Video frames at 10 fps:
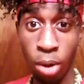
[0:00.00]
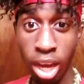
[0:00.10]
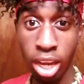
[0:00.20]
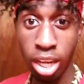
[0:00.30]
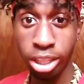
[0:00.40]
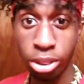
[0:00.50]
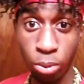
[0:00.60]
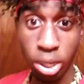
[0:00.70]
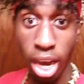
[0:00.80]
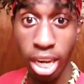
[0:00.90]
Okay,
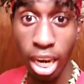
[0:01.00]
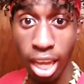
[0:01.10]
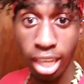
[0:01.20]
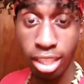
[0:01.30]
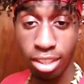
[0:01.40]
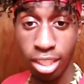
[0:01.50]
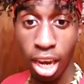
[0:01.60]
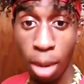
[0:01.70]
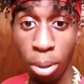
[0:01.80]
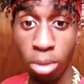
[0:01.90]
300 likes
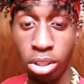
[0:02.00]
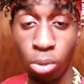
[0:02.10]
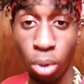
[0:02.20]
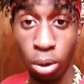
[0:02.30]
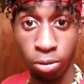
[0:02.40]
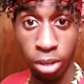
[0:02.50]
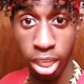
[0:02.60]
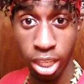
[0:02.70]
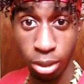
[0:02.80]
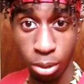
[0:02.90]
and I'll post a twerk
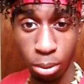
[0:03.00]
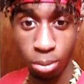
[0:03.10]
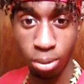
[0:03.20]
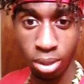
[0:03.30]
video.